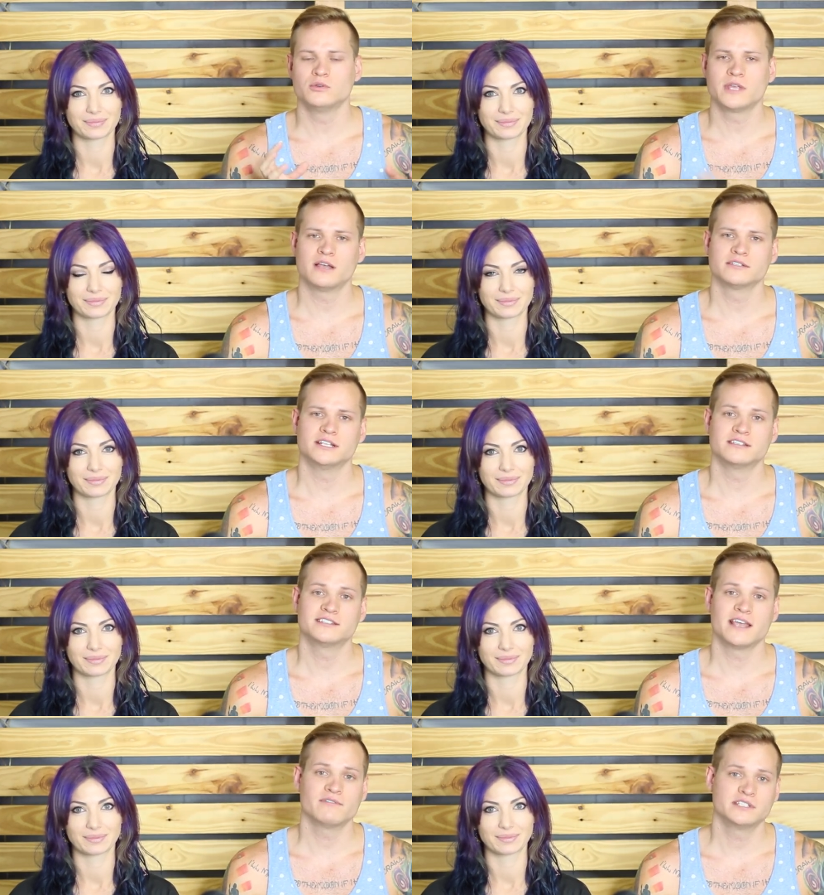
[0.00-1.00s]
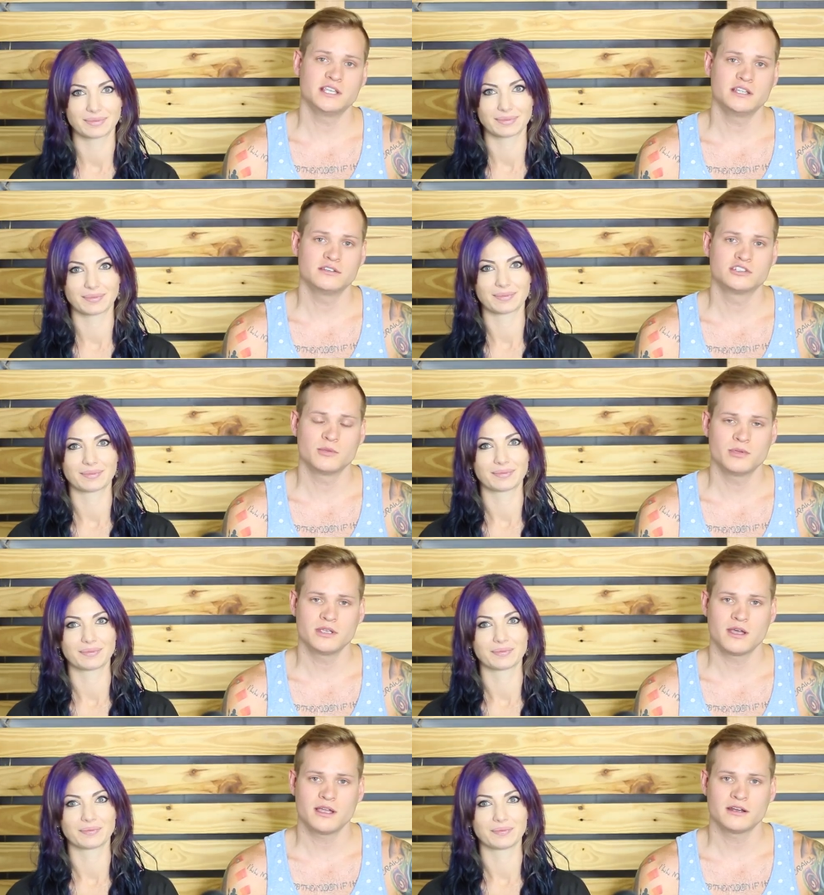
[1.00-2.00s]
Speaker 1: 2017
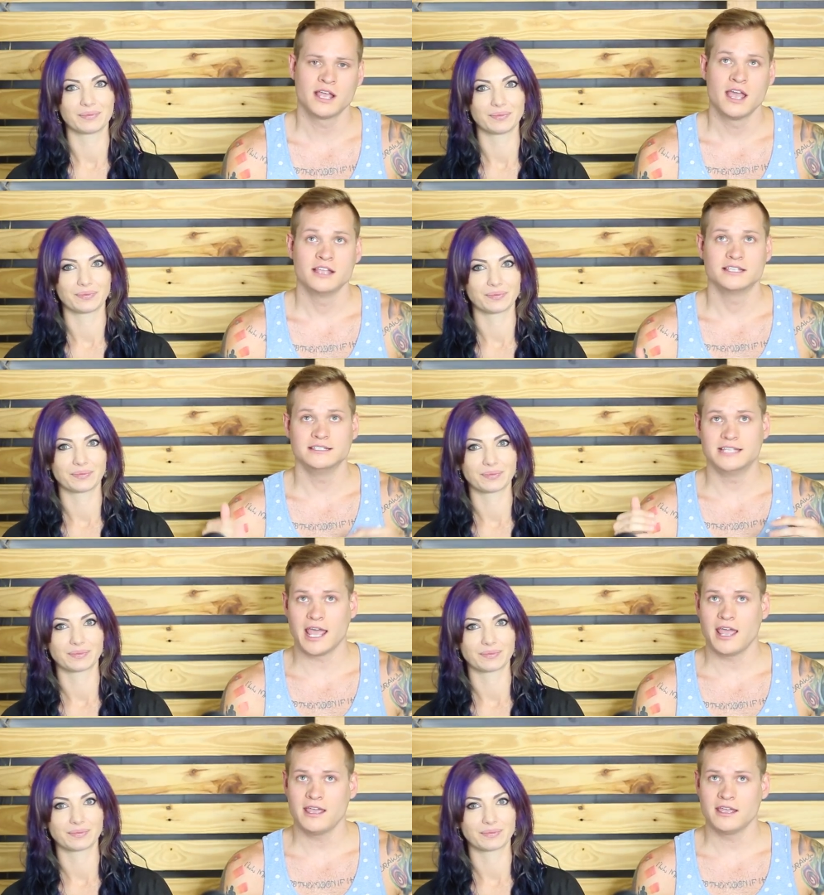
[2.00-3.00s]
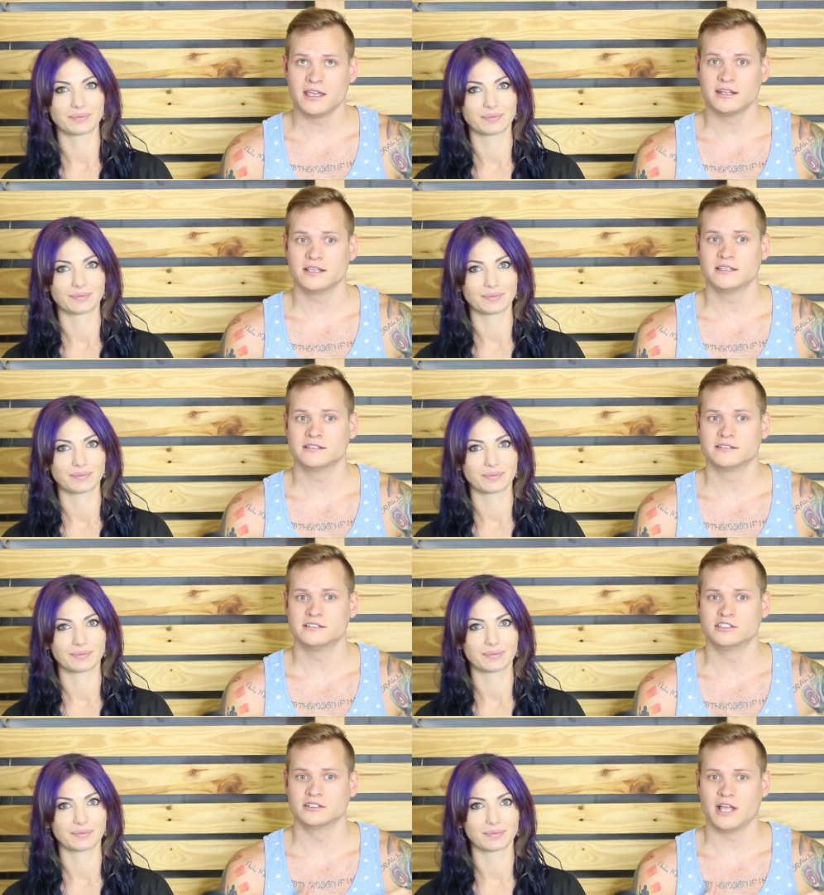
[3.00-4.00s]
shipping guide. Today, it
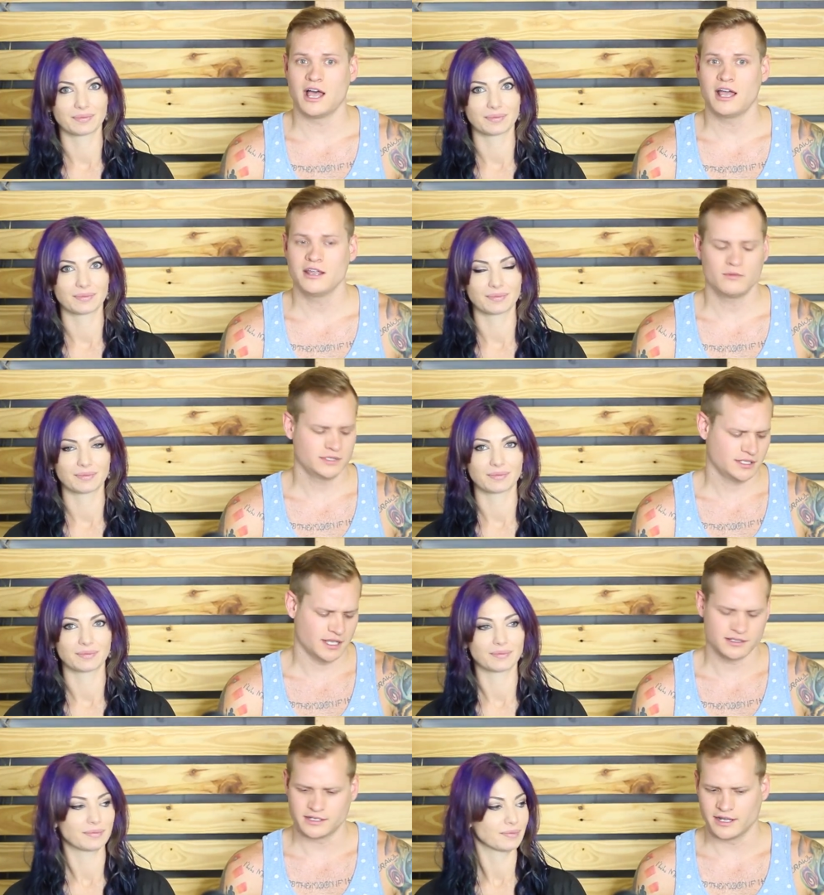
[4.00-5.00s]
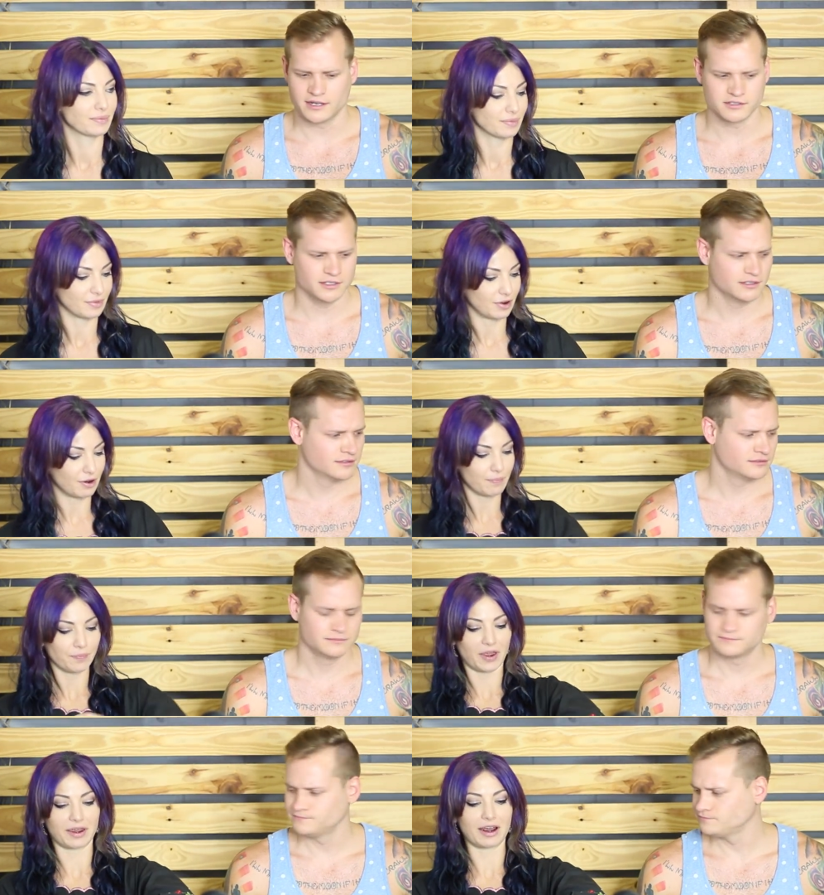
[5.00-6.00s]
is July. What's the date today, actually?
Speaker 2: Oh,
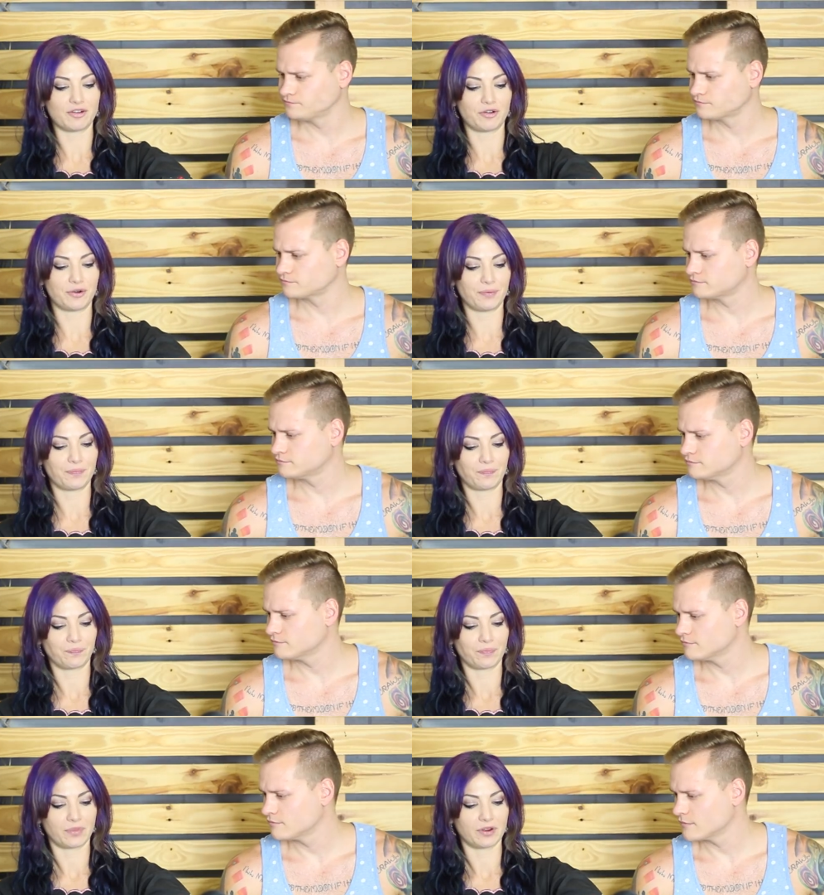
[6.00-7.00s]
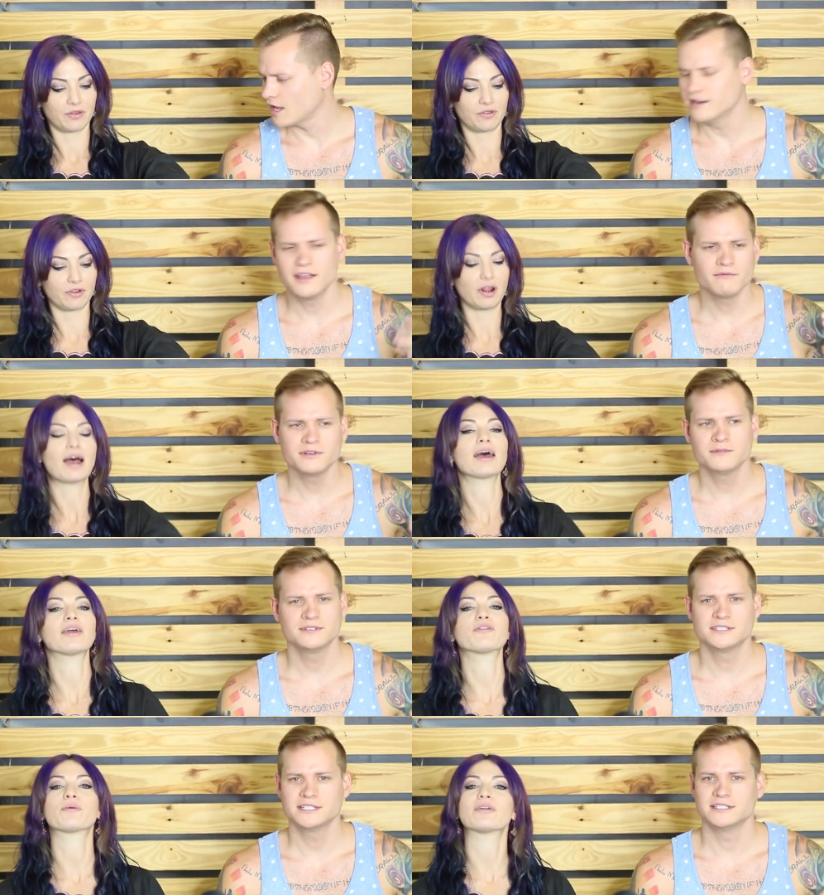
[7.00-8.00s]
I got you.
Speaker 1: I
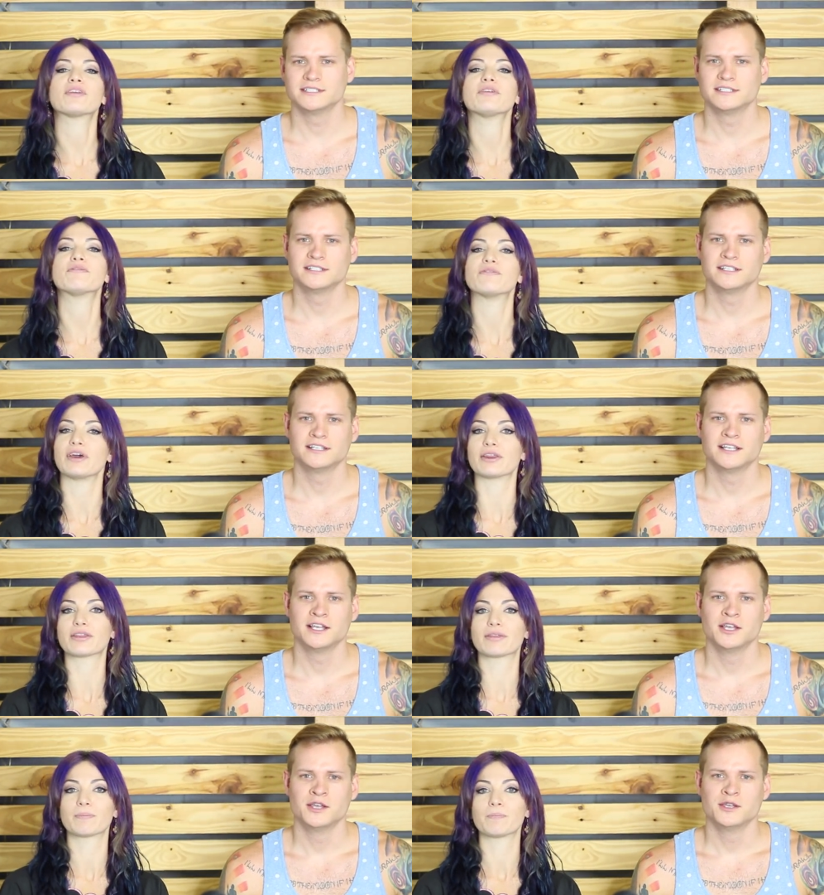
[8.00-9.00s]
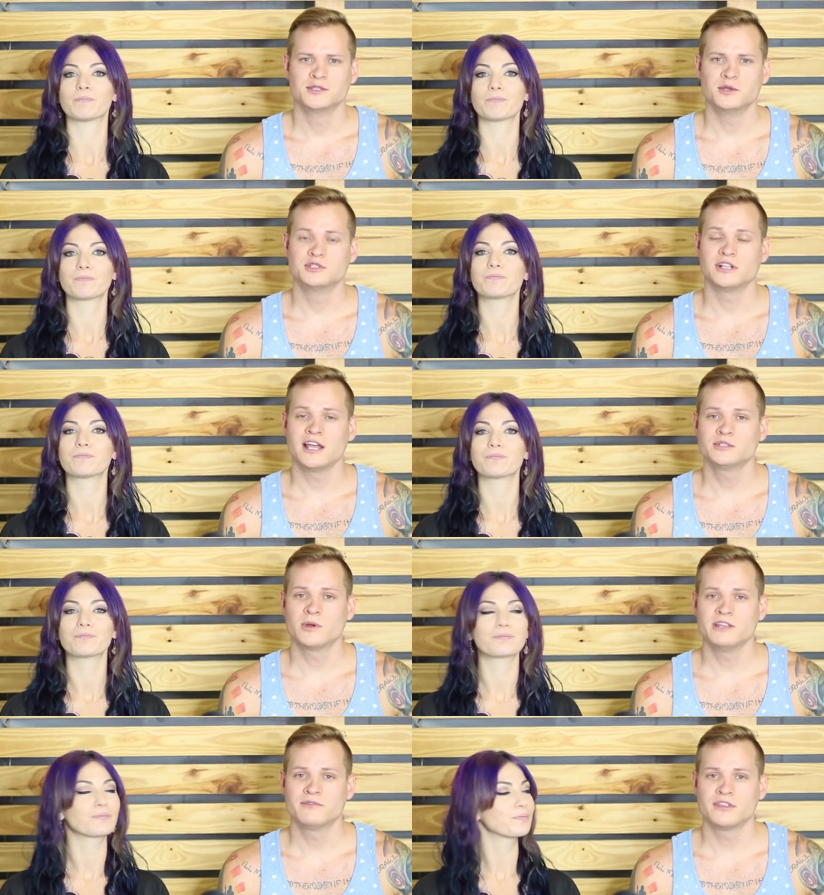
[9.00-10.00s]
July
Speaker 2: 25th.
Speaker 1: So July
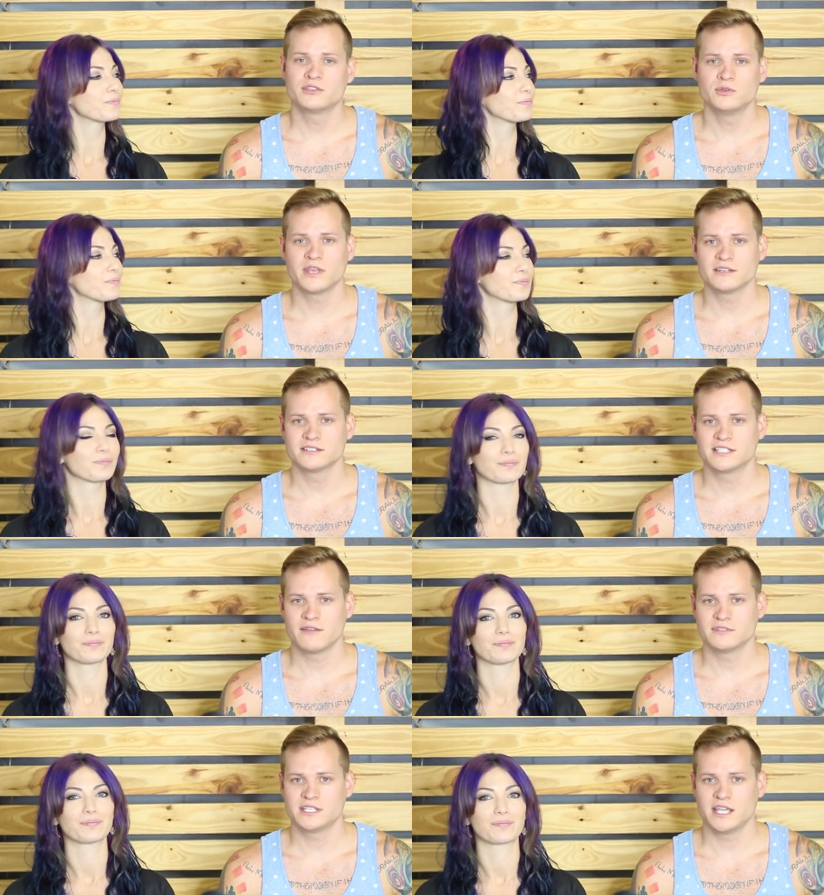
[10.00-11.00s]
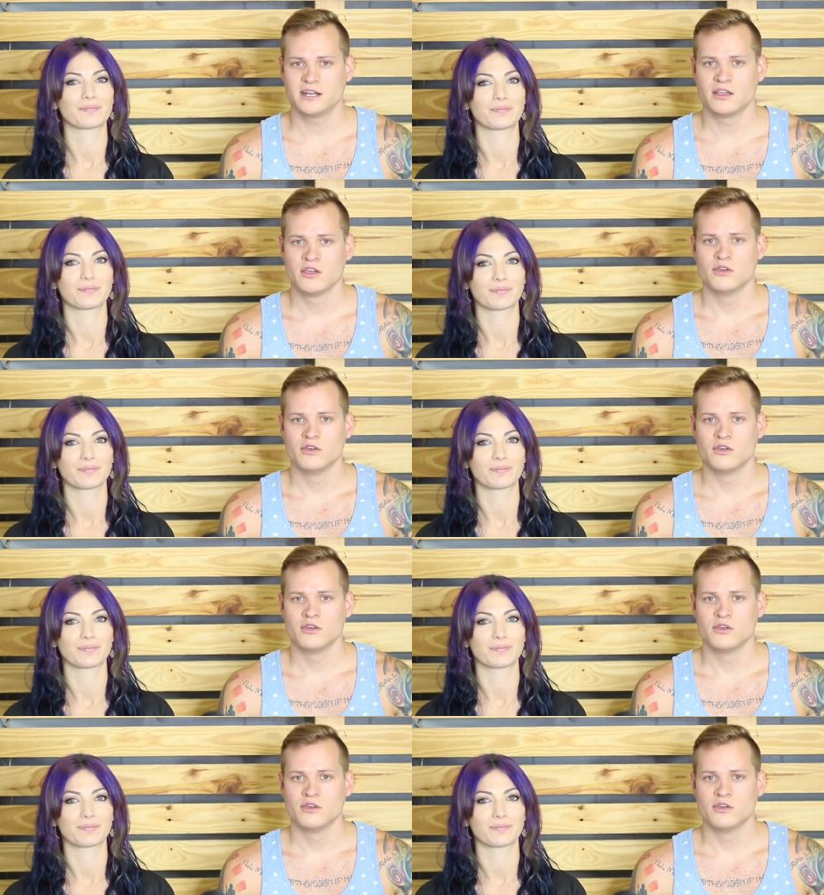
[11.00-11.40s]
25th, 2017,